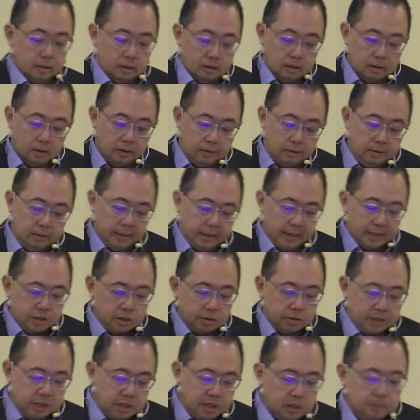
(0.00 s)
And
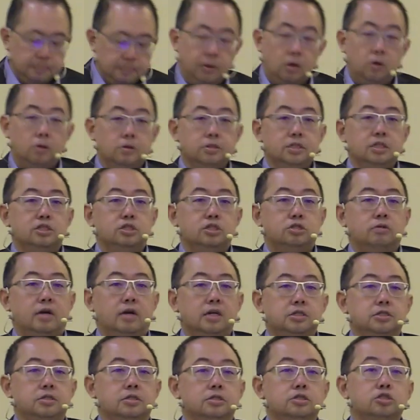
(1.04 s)
so this is Paul's
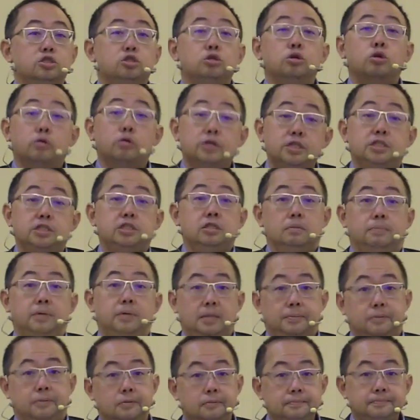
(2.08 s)
instructions to Christian
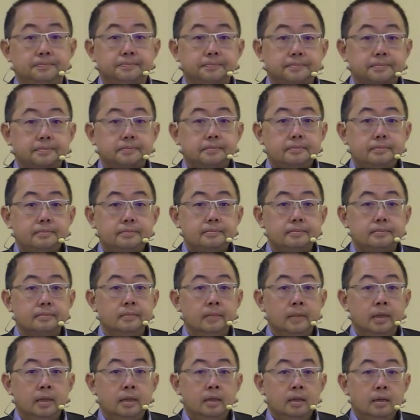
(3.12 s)
people.
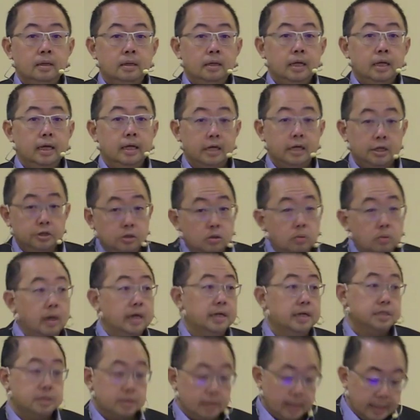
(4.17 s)
And I do want
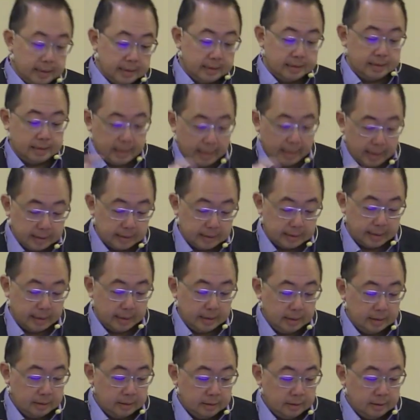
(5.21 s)
us to understand
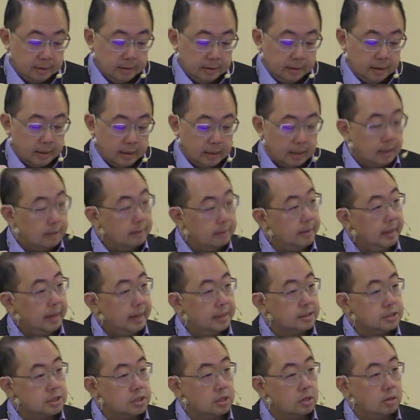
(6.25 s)
that.
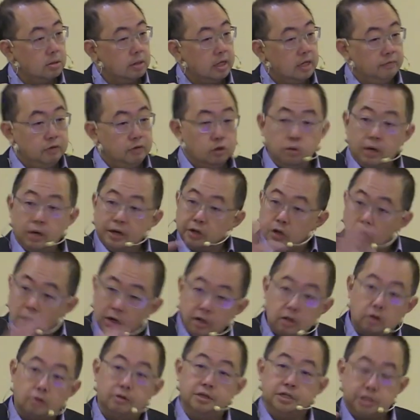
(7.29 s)
And so if you are not
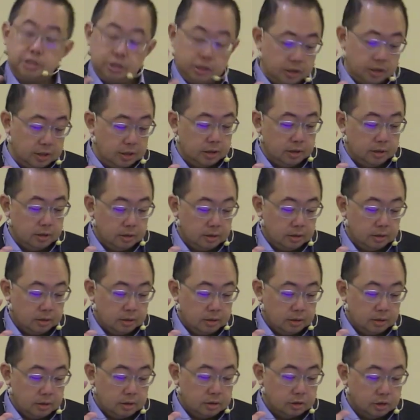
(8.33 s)
a Christian,
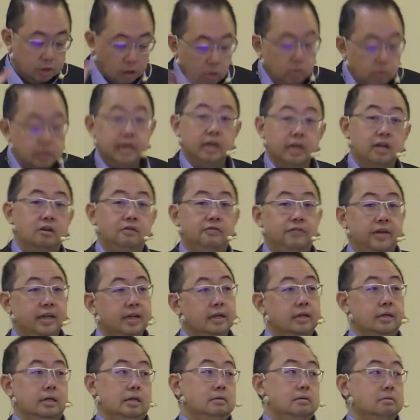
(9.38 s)
don't get offended.